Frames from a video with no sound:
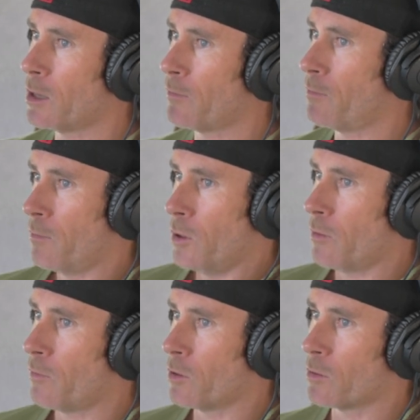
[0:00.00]
If
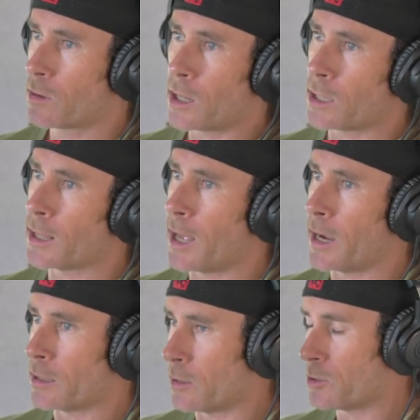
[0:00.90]
you're cutting
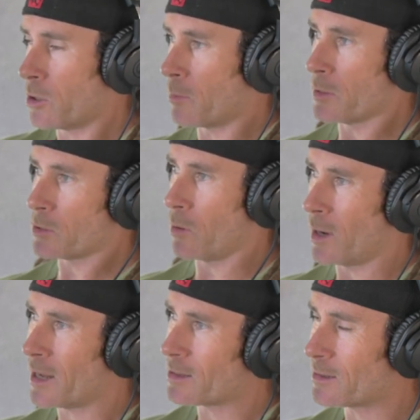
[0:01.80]
line in a tournament, so
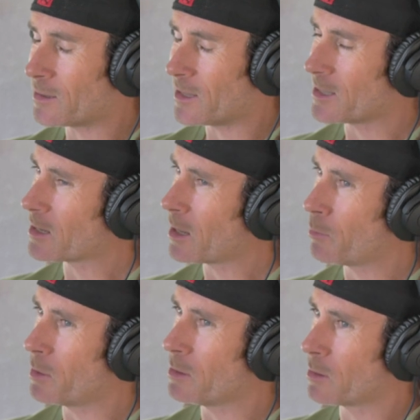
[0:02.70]
that's got to
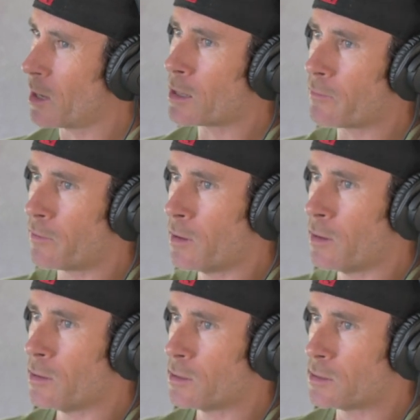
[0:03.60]
be kind of
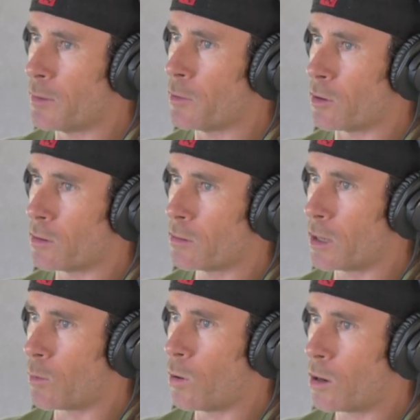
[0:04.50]
similar.
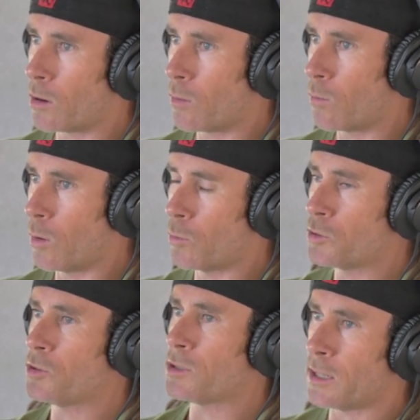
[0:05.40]
Like what
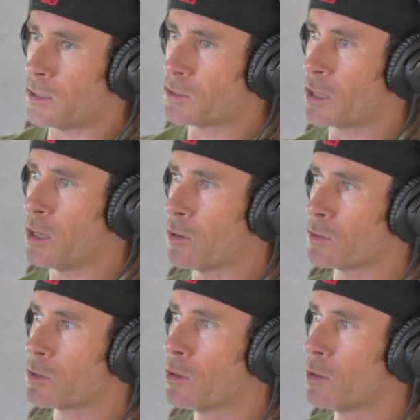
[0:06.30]
would you say to
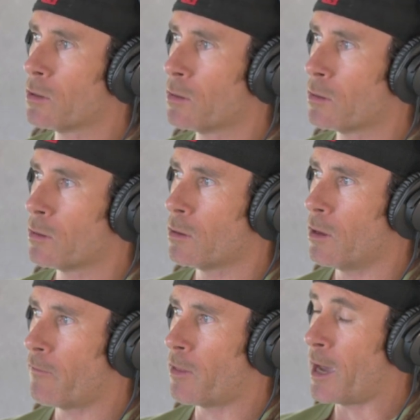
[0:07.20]
skiers
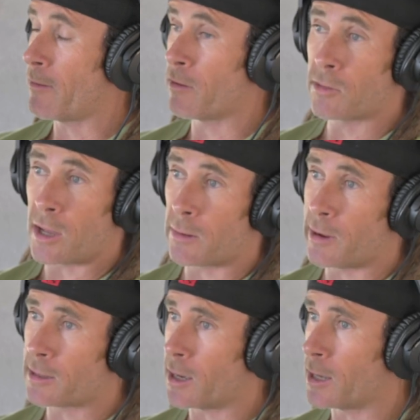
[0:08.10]
if they haven't even thought
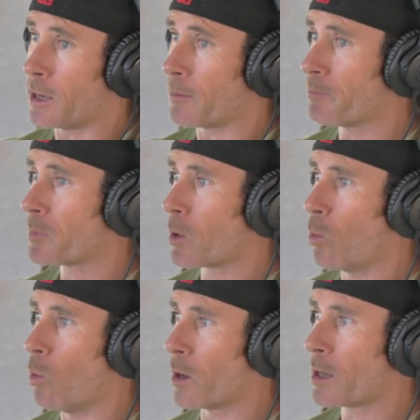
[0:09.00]
about that yet,
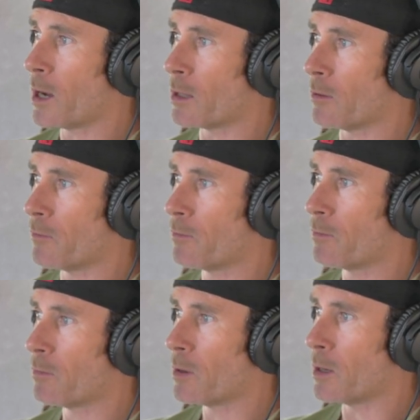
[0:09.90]
what kind of
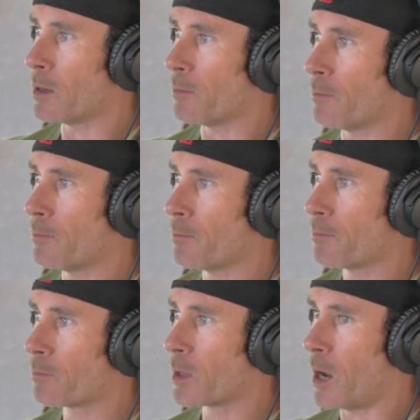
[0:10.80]

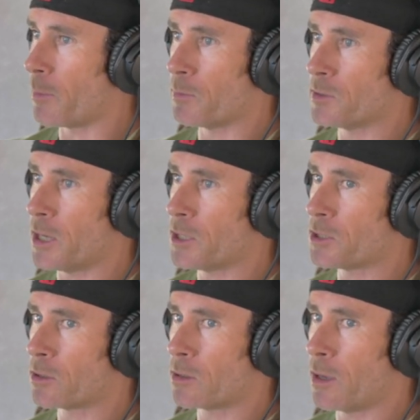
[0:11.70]

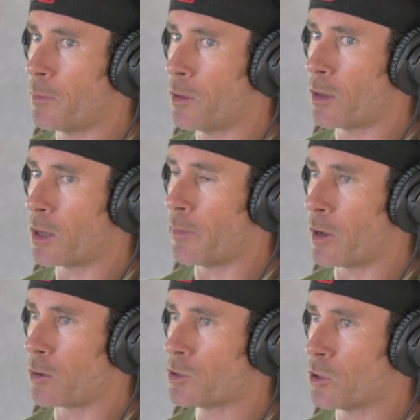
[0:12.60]
optimization could they be thinking
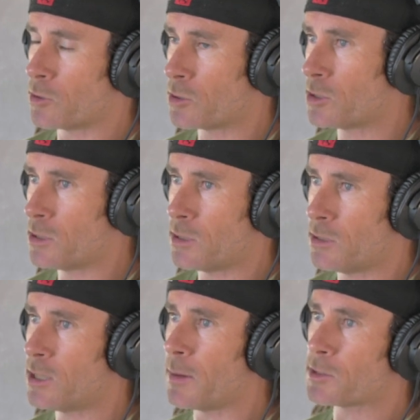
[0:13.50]
about, or
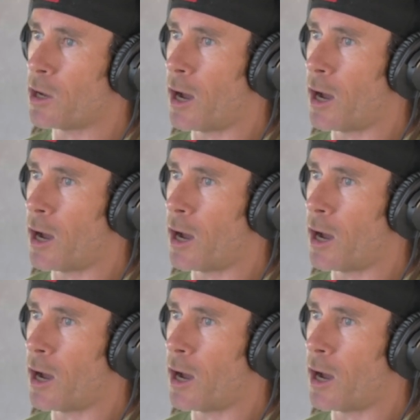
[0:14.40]
tips to